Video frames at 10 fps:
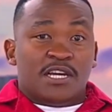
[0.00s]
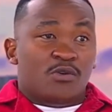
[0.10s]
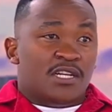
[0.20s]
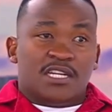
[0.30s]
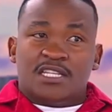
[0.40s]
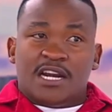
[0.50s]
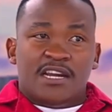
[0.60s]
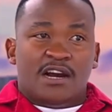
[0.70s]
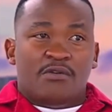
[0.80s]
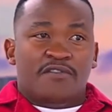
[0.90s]
you are just
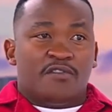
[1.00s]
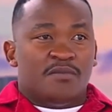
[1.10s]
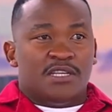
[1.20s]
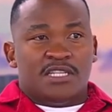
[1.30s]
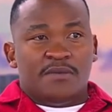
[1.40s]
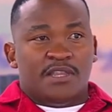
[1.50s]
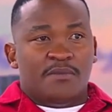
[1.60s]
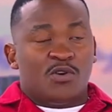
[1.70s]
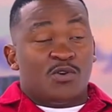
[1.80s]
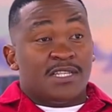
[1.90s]
running away from the same thing,
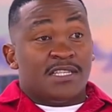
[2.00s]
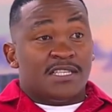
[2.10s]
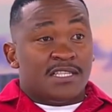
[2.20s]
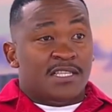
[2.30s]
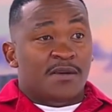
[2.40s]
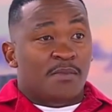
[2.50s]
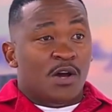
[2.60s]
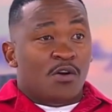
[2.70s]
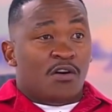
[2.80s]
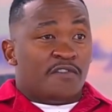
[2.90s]
because the system
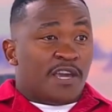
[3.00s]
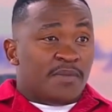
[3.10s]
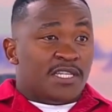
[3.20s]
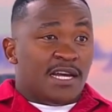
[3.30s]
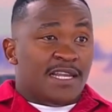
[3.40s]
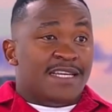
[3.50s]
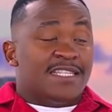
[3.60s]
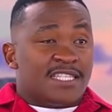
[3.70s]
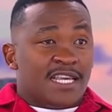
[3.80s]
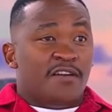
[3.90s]
of capital
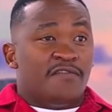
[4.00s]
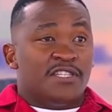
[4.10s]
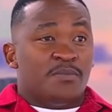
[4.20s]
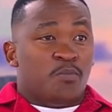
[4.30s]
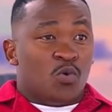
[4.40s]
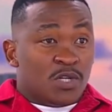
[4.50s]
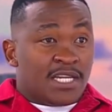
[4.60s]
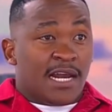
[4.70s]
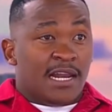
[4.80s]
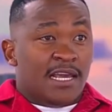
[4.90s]
itself is
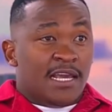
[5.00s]
brutal